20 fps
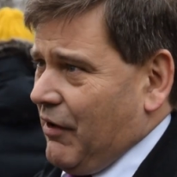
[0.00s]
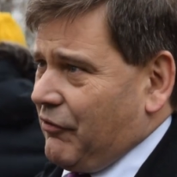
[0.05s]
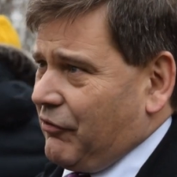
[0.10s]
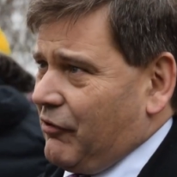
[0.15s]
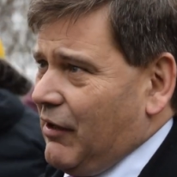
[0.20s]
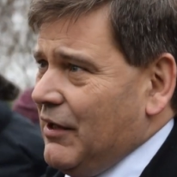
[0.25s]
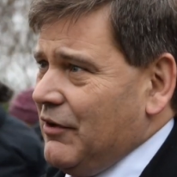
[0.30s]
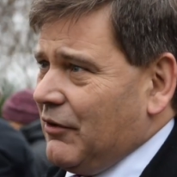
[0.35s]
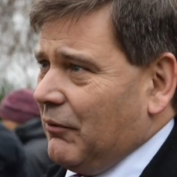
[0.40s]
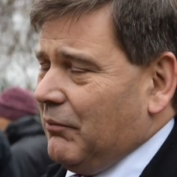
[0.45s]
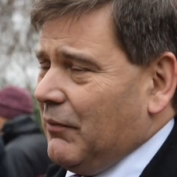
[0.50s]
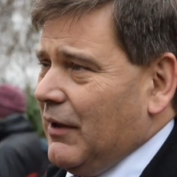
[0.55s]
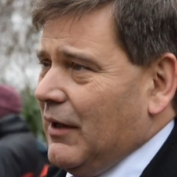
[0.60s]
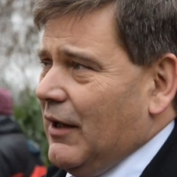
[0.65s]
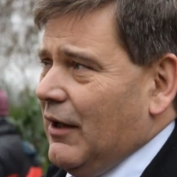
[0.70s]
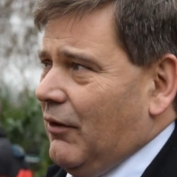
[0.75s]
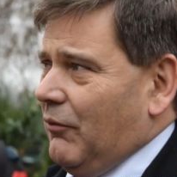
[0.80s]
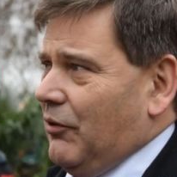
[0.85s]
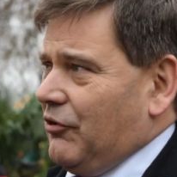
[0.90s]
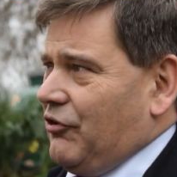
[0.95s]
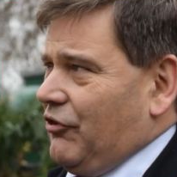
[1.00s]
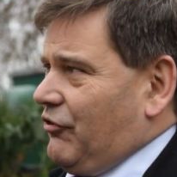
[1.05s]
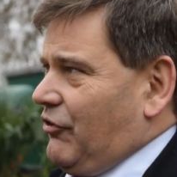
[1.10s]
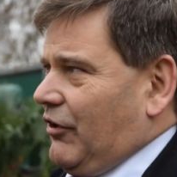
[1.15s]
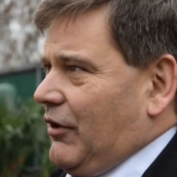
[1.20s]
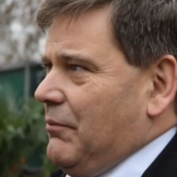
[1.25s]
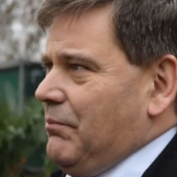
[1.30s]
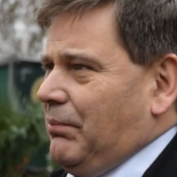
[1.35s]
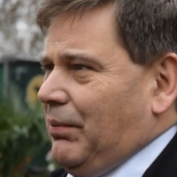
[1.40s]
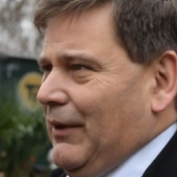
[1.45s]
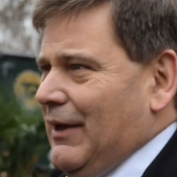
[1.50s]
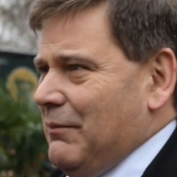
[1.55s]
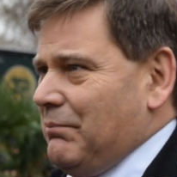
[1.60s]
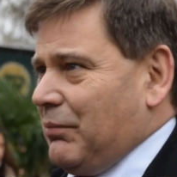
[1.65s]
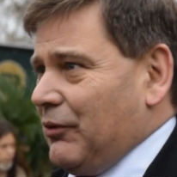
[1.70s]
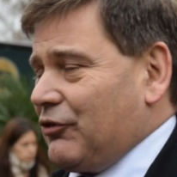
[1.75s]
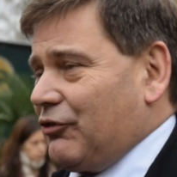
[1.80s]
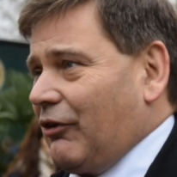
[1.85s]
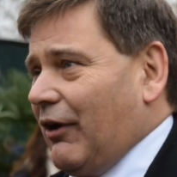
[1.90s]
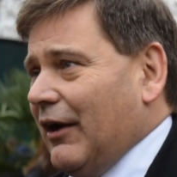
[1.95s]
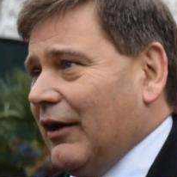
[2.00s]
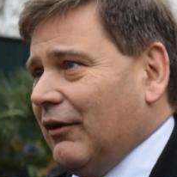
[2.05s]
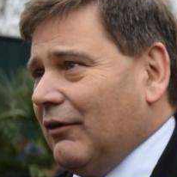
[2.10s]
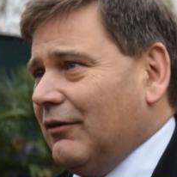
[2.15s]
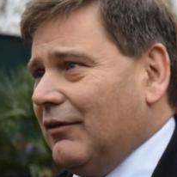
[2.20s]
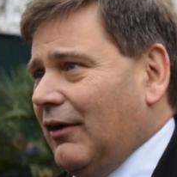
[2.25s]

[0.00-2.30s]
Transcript: referendum, which is a complete betrayal